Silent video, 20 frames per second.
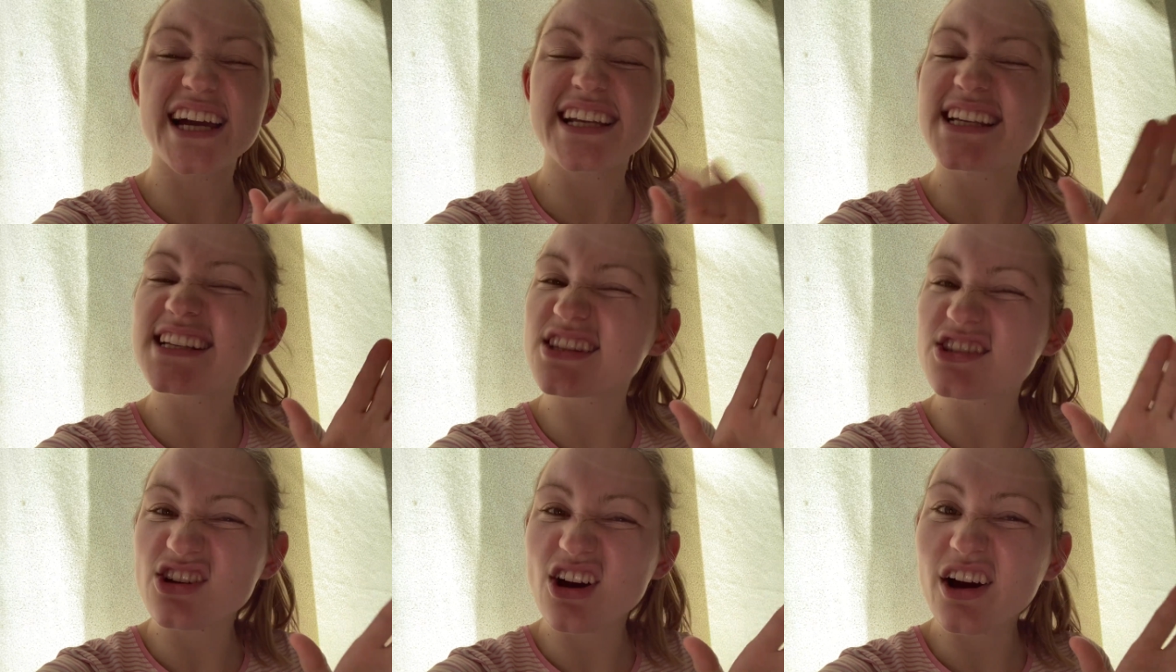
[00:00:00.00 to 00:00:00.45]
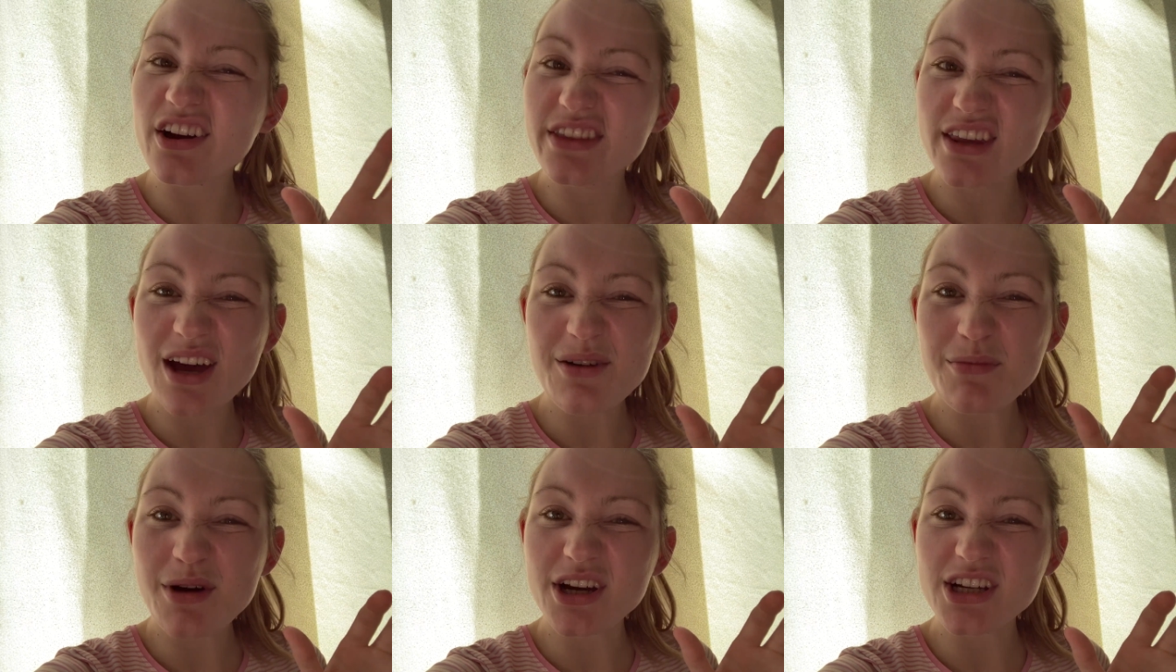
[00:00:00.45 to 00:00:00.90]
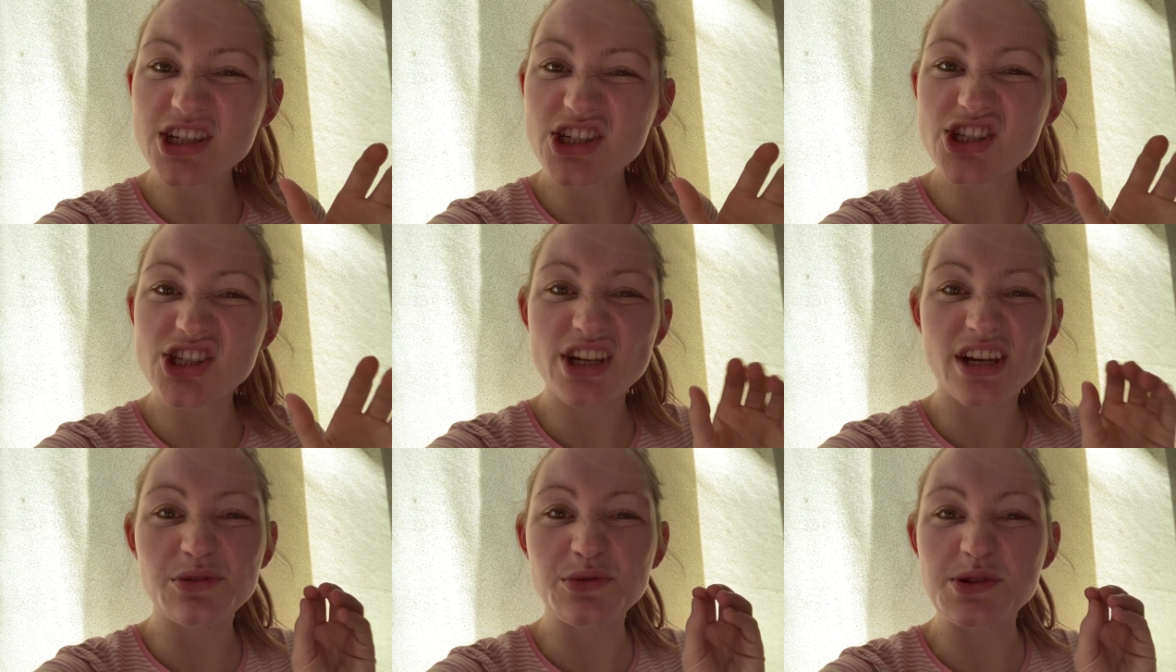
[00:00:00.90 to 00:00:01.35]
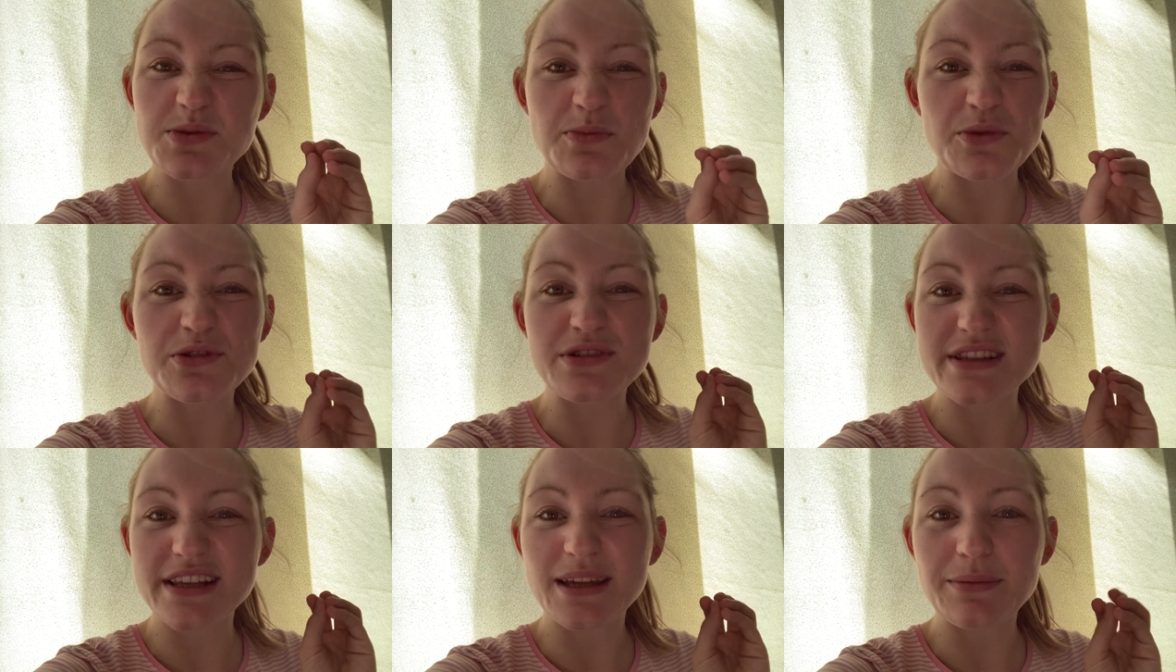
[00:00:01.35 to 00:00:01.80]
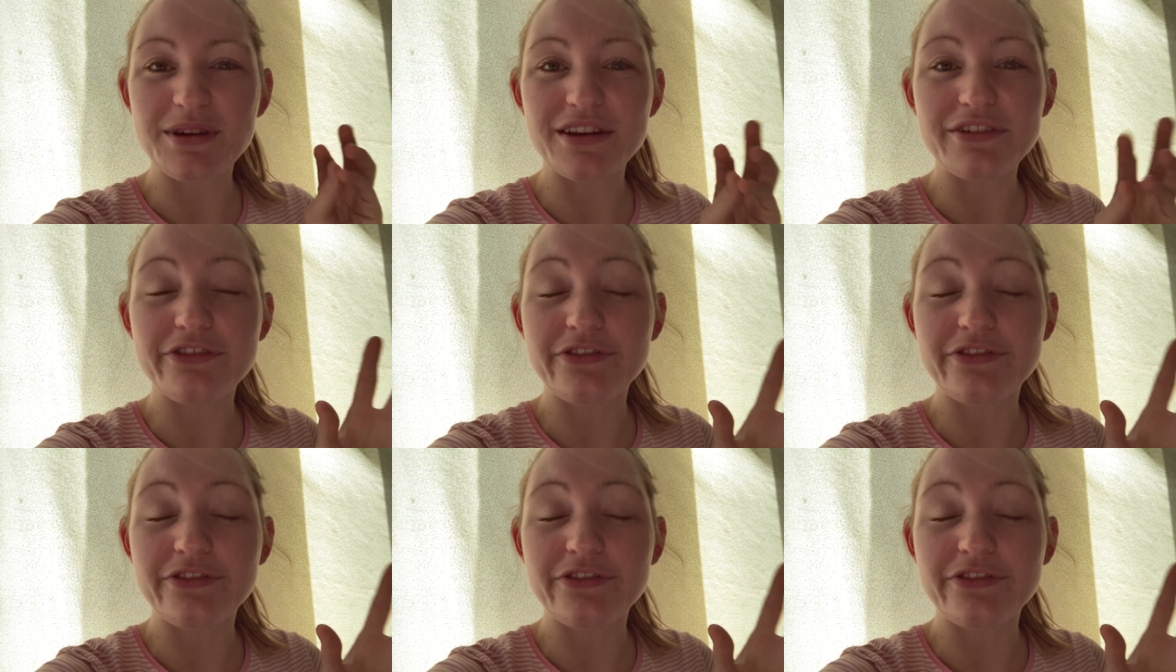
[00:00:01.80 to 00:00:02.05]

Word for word: I didn't talk that much. It was mostly me